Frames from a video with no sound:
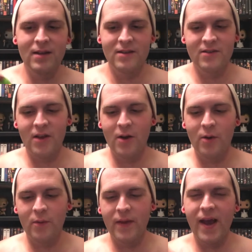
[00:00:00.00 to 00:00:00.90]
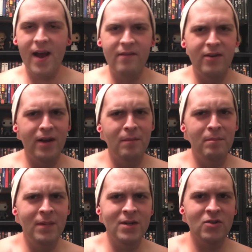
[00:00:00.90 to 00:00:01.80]
So they have a
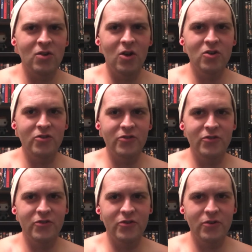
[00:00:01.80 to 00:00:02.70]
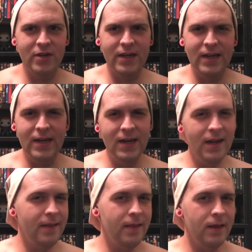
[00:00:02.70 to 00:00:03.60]
much larger screen,
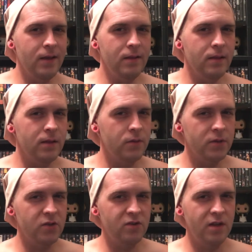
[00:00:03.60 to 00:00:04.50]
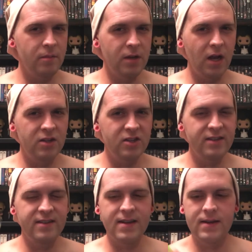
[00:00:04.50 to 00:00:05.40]
I think, than the original
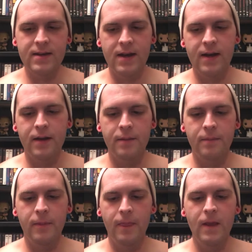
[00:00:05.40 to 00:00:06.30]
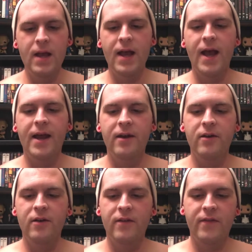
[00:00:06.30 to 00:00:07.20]
Tamagotchis did.
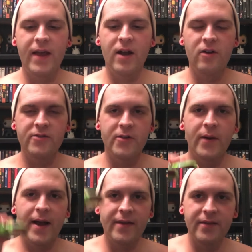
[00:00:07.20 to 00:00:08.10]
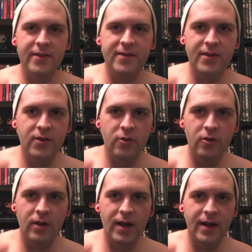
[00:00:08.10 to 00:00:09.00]
And they also had this
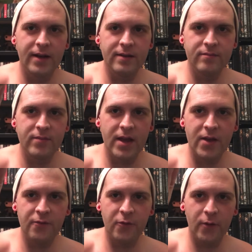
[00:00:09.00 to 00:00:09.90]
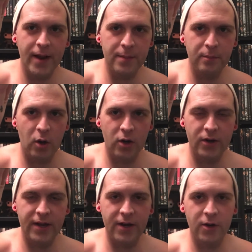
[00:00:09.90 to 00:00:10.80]
little infrared bar
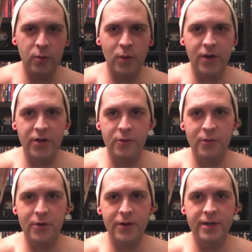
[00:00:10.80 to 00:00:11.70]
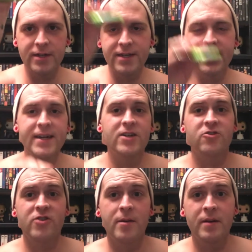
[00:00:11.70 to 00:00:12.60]
here where you could connect
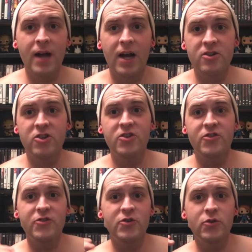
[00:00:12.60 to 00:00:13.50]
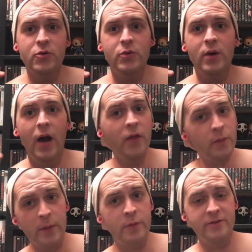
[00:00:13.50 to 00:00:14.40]
your Tamagotchis to other
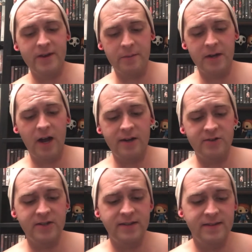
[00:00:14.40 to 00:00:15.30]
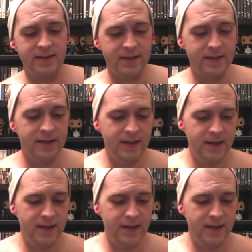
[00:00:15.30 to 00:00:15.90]
people's Tamagotchis, and